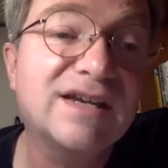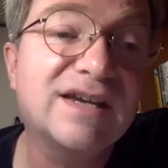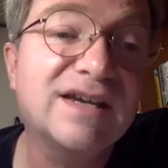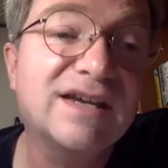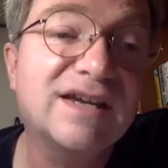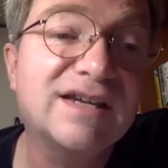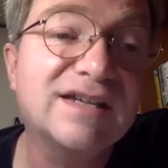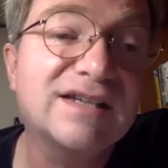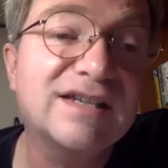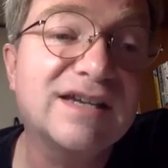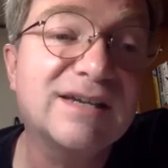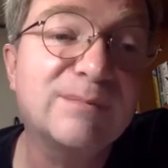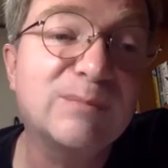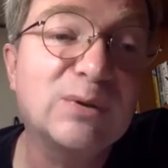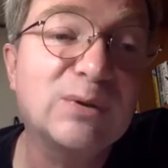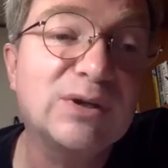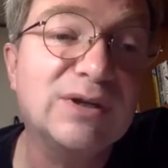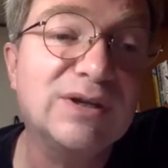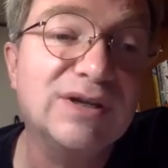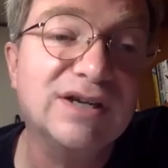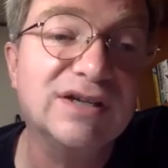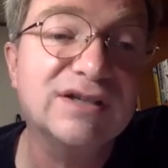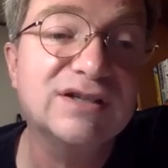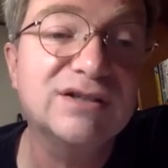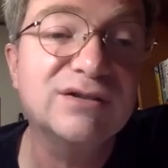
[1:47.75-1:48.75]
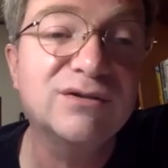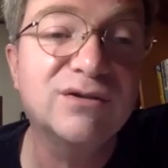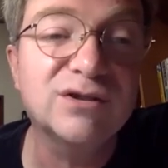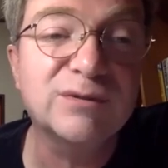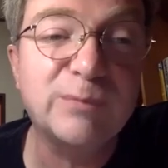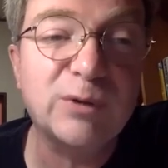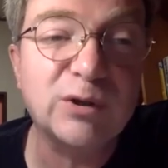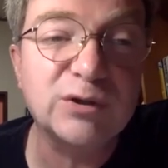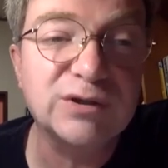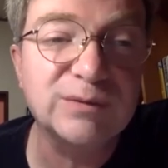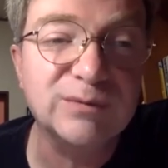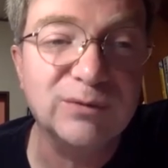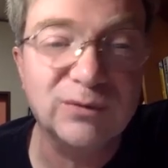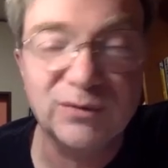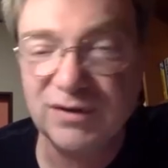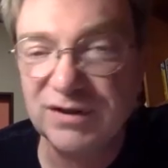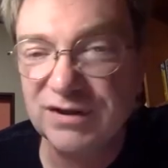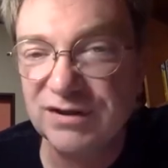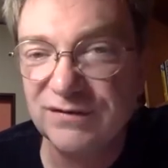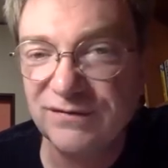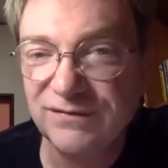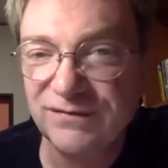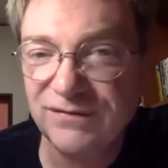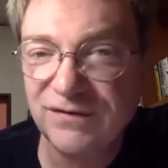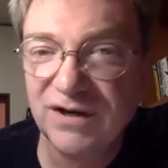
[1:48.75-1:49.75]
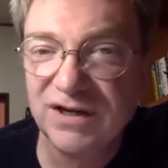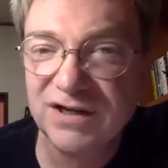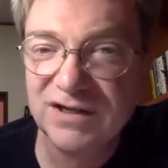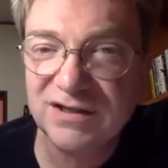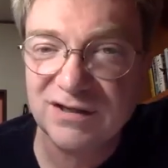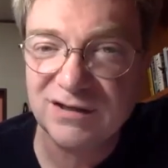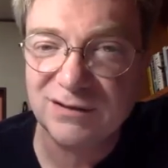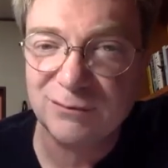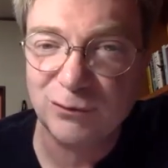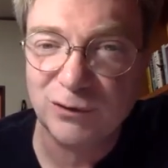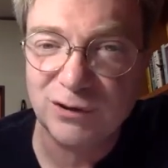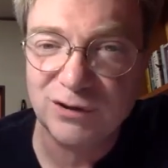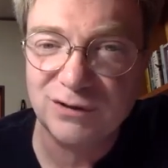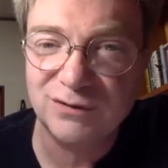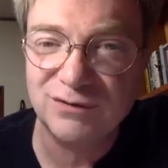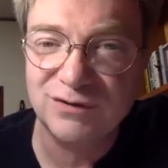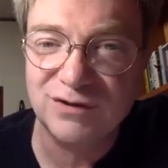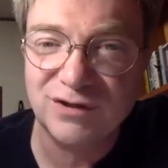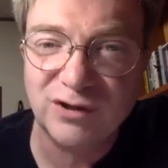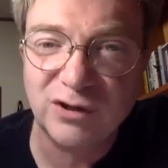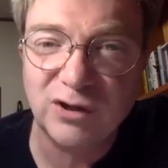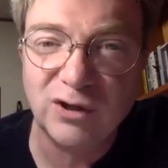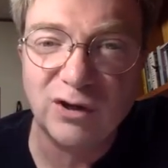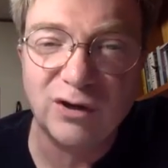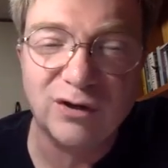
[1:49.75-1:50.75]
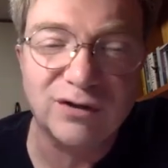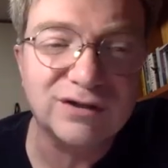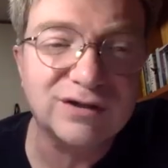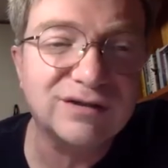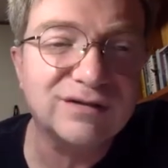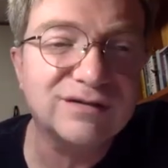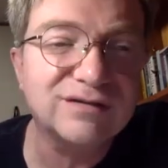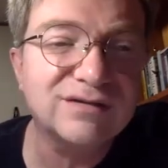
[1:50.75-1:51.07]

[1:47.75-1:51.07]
ASAP, as soon as possible. These are phrases we use a lot.